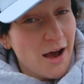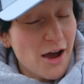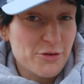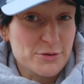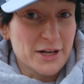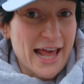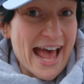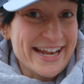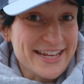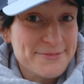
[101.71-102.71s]
I thought it was kind of
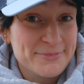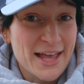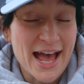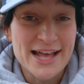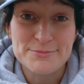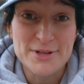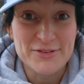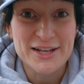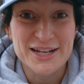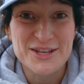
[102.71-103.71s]
handy, and I'm
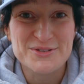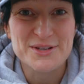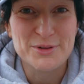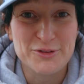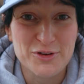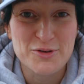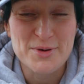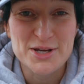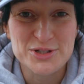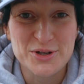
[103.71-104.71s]
definitely going to use it with a few of
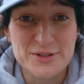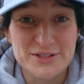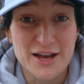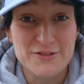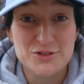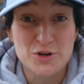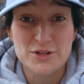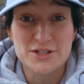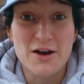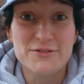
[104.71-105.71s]
my shots that I've
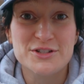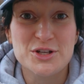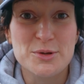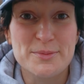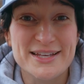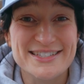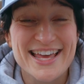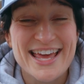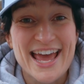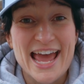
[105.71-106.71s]
shot this afternoon, because
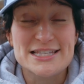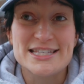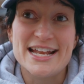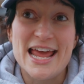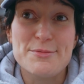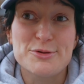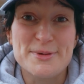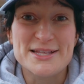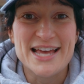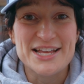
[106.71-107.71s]
it's enabled
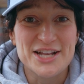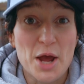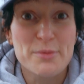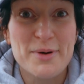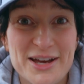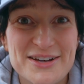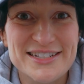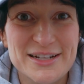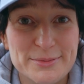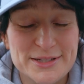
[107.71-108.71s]
me to actually open my
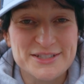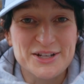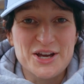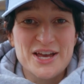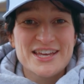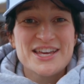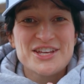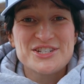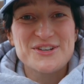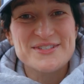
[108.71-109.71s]
eyes a little bit and start
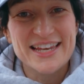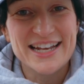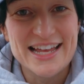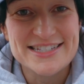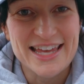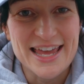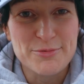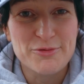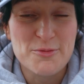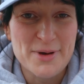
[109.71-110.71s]
shooting in
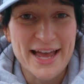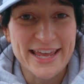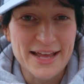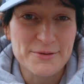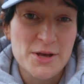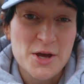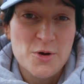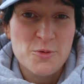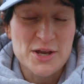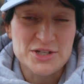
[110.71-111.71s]
landscape format again,
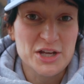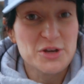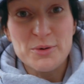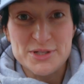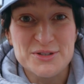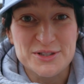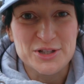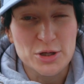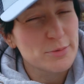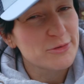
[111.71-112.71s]
which I always used to
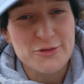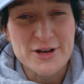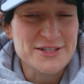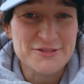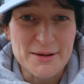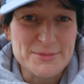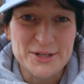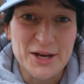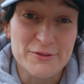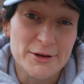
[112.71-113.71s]
do before Instagram
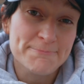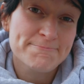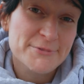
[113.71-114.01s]
took over.